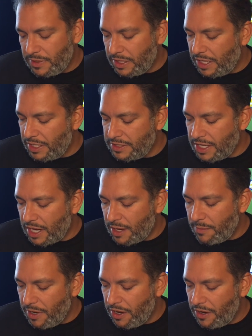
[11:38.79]
Ken's got
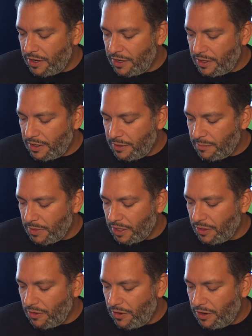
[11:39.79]
Kamara,
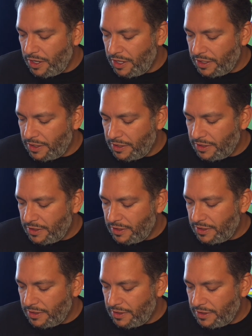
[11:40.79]
McLaurin.
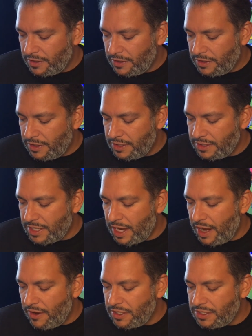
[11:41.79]
He's got
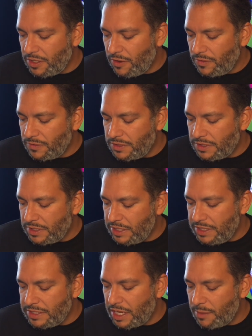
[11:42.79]
Aaron Jones.
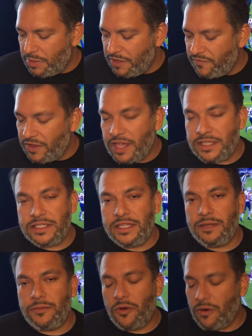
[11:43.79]
He's got a beefy-ass
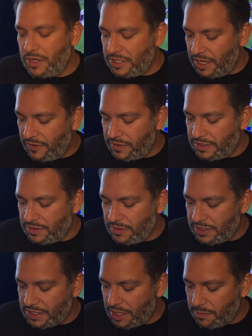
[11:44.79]
team. Corey Davis, dude, he's
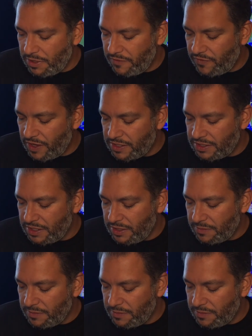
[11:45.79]
got a beefy-ass team.